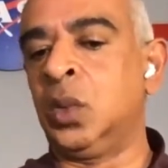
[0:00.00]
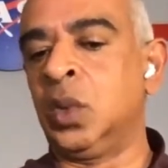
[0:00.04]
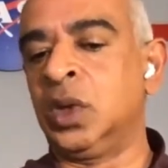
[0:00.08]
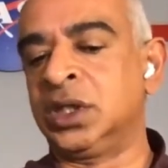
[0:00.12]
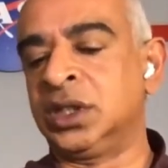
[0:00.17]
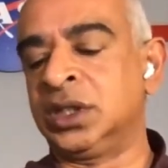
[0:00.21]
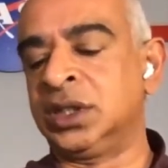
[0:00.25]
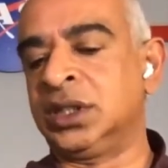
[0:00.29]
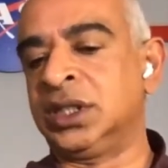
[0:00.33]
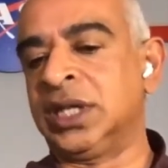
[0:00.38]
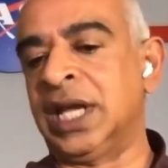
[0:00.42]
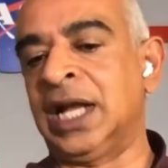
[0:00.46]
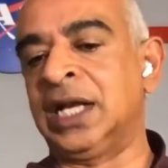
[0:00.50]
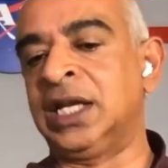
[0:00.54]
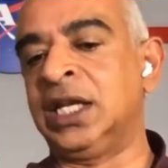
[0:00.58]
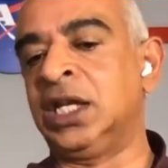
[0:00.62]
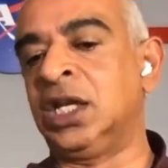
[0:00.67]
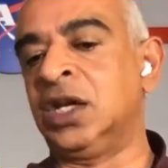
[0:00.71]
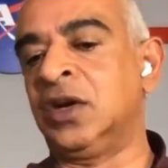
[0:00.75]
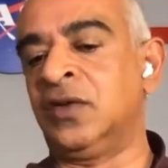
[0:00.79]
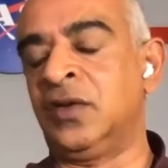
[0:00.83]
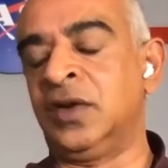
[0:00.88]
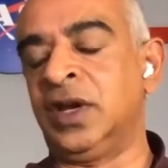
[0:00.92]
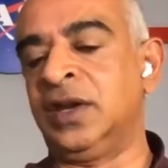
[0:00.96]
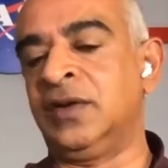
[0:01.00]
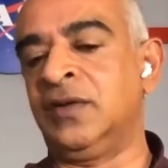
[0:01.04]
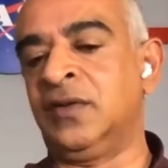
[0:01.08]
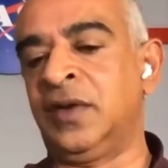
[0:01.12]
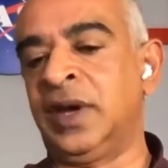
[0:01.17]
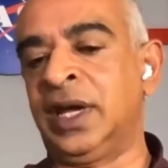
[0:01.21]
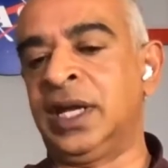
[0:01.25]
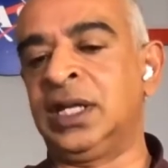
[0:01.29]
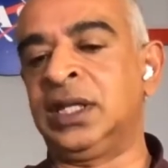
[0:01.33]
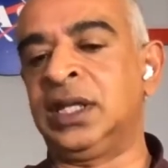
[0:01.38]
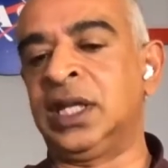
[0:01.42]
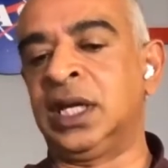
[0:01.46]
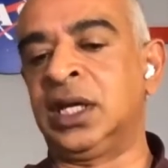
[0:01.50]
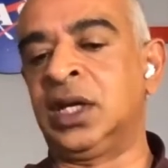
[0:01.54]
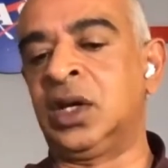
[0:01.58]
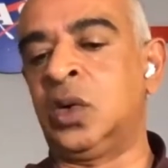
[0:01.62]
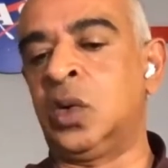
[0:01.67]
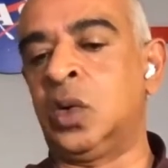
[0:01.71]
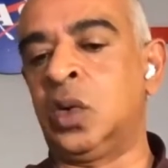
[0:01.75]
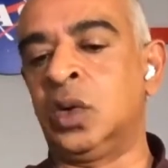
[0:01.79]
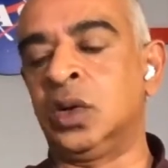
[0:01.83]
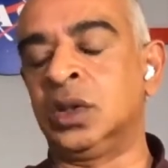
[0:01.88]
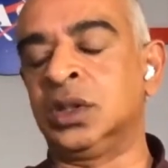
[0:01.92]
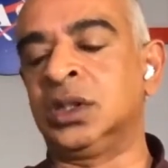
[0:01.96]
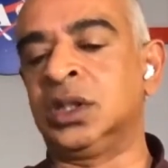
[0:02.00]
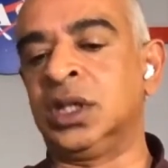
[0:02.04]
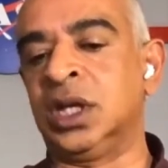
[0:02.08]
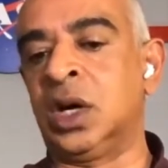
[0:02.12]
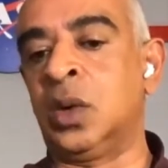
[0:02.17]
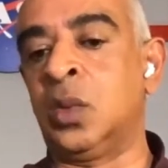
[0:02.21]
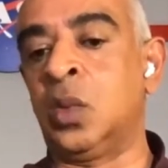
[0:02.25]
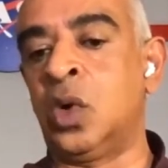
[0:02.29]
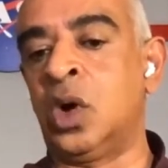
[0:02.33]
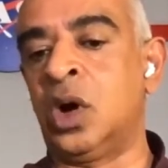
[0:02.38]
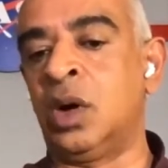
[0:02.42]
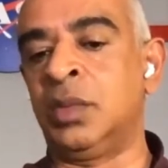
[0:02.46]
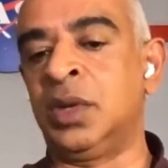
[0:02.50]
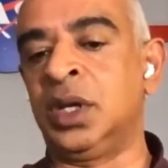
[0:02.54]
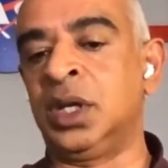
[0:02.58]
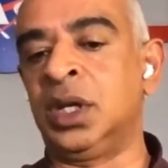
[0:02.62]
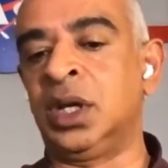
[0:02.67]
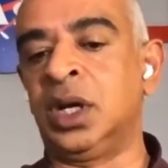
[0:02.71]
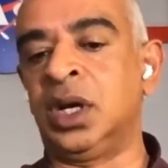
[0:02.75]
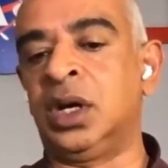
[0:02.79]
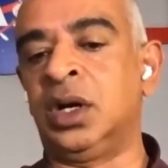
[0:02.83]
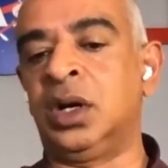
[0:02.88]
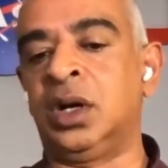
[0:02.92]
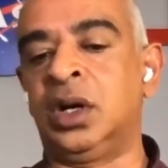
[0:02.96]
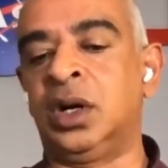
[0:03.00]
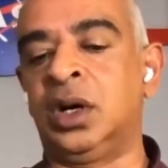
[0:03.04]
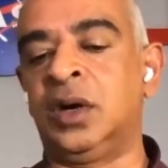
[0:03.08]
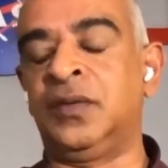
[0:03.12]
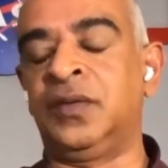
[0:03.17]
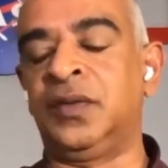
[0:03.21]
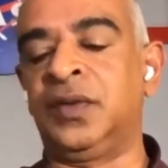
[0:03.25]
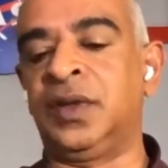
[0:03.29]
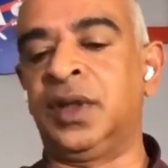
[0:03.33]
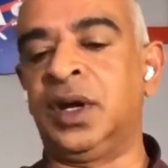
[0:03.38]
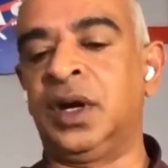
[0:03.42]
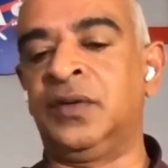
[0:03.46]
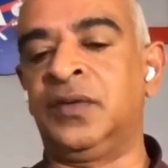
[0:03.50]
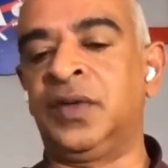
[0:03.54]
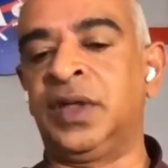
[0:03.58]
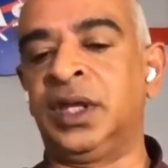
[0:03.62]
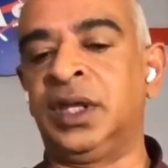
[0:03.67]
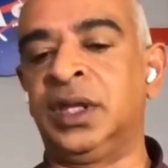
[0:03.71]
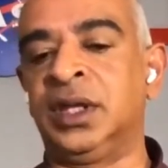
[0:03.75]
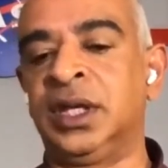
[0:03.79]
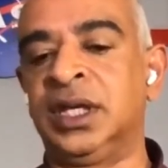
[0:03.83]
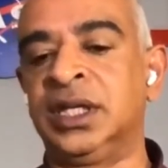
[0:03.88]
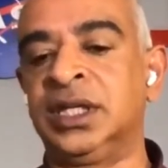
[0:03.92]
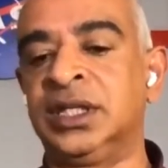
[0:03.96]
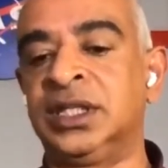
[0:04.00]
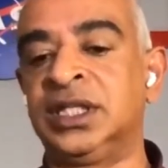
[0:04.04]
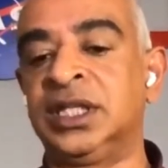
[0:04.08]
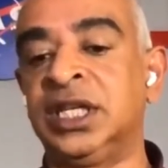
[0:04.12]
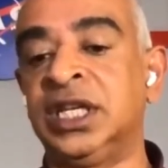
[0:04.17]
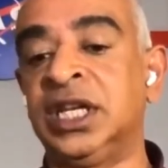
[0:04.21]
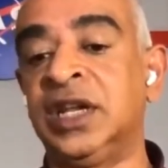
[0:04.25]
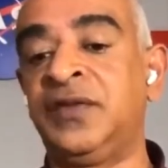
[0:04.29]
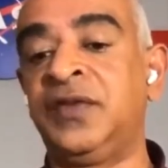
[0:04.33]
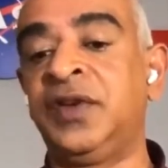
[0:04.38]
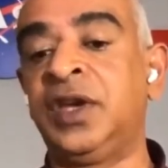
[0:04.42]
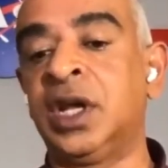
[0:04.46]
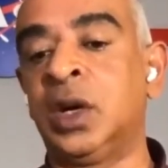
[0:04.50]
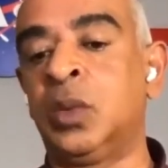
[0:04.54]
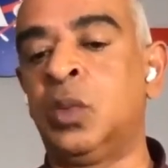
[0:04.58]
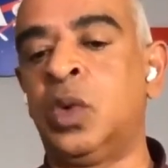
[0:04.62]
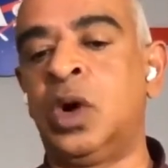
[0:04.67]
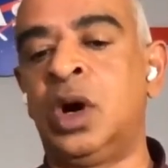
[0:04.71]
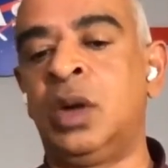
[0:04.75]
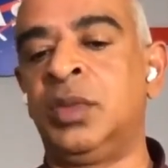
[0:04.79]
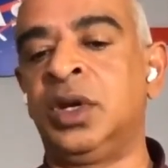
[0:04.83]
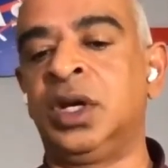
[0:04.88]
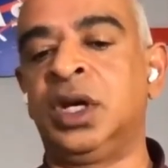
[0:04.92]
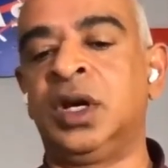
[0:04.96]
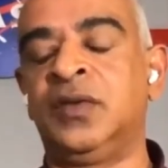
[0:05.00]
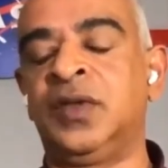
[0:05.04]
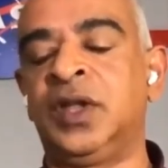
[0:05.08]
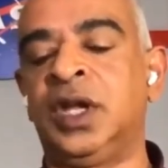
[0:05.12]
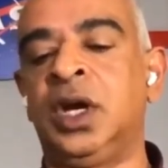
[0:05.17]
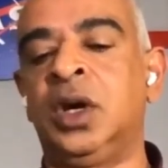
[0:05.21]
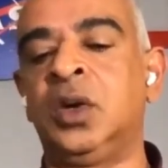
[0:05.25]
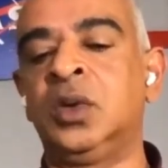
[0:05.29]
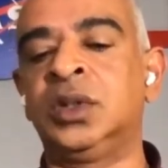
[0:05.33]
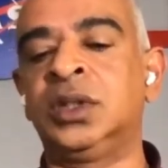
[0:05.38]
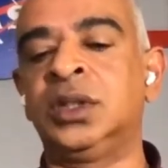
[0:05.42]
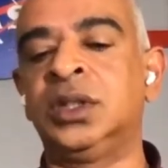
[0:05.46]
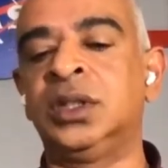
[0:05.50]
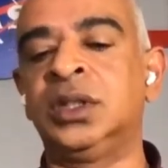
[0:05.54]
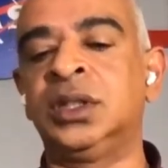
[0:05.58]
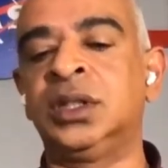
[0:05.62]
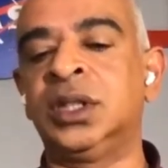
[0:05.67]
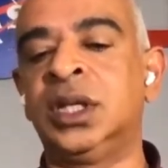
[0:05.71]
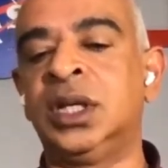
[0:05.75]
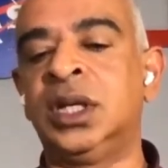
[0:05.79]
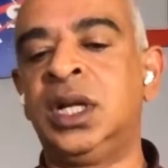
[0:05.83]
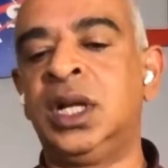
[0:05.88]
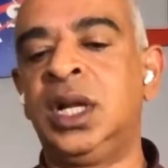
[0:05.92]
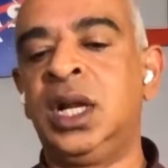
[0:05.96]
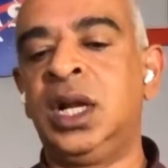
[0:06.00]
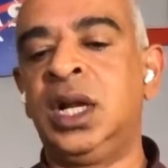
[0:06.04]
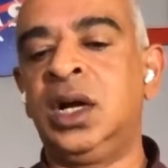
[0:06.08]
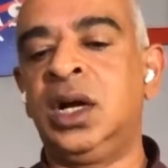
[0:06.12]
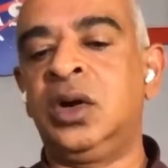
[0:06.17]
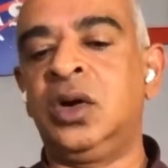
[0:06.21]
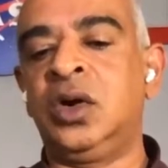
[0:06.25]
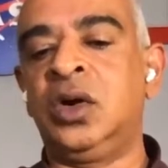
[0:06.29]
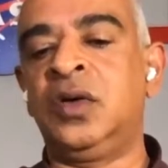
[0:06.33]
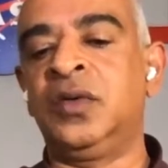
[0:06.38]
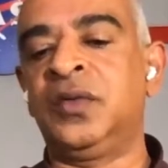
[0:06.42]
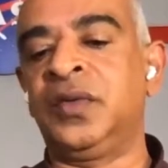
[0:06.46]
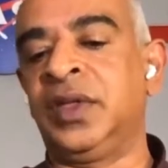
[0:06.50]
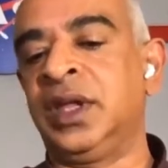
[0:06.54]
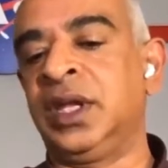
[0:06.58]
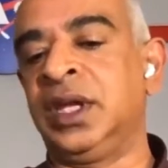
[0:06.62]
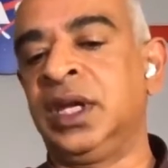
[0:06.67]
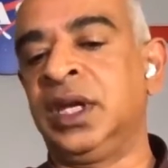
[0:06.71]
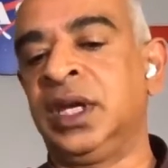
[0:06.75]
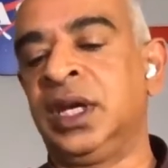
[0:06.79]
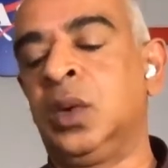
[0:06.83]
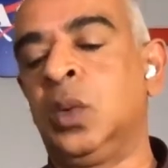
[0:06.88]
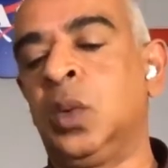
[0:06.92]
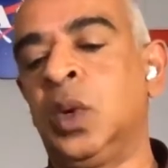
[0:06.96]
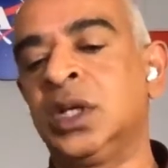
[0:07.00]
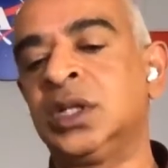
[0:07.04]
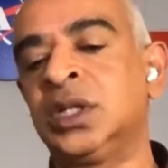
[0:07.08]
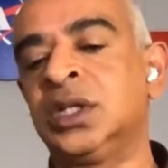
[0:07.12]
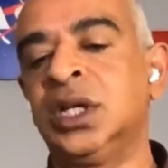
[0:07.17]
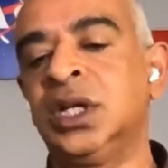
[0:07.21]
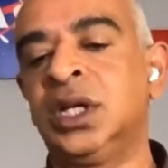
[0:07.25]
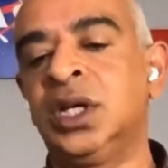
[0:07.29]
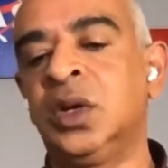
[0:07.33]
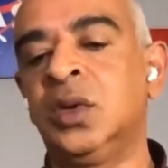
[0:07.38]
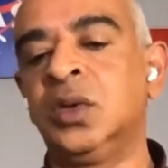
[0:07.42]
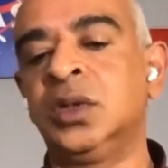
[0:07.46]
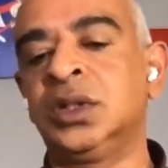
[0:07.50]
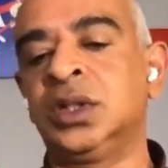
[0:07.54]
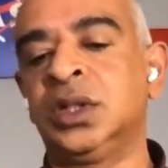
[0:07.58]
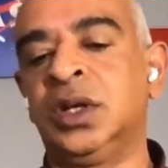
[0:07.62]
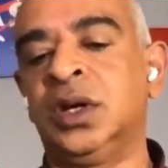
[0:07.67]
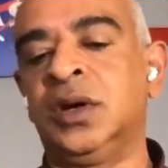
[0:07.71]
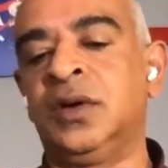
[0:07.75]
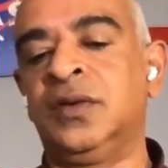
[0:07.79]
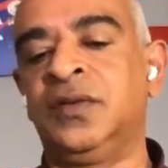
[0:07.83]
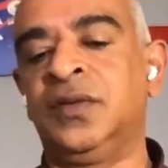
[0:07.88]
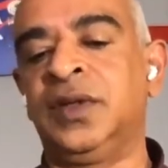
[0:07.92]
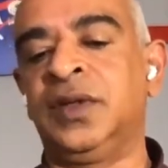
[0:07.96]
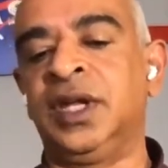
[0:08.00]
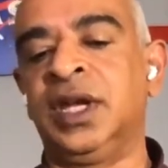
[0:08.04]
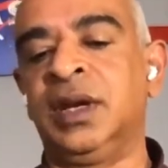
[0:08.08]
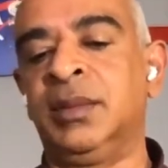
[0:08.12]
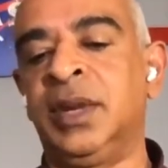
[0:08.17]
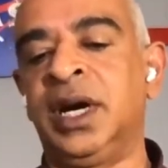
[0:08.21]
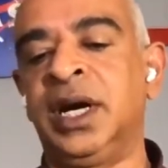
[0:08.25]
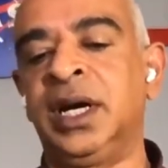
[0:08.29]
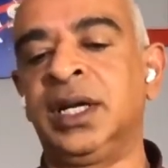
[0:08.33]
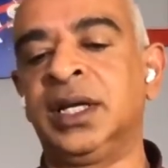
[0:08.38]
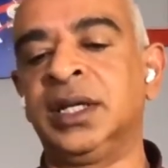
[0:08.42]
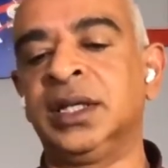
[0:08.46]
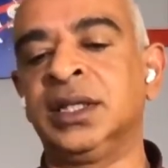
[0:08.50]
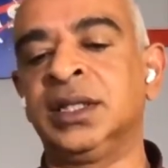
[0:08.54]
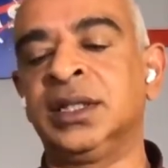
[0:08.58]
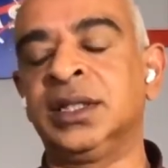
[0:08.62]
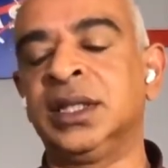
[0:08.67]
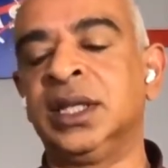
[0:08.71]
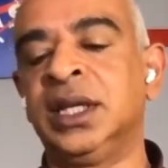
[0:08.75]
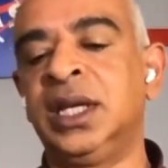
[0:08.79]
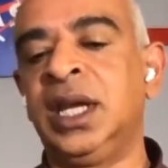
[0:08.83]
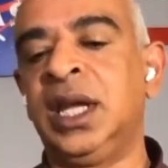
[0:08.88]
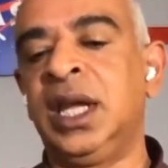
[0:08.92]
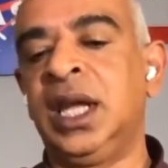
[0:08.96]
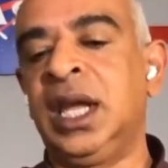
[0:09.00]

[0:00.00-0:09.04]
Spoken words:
which is El Nino event that caused a warming a significant warming of the oceans off the western coast of the Americas.